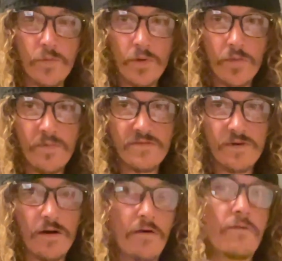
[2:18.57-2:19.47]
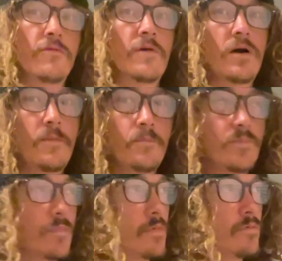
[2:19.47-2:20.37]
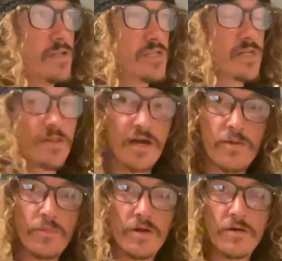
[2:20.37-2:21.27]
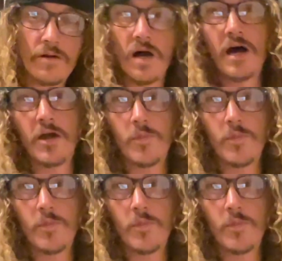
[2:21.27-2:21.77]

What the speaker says: purpose of reaching enlightenment, a higher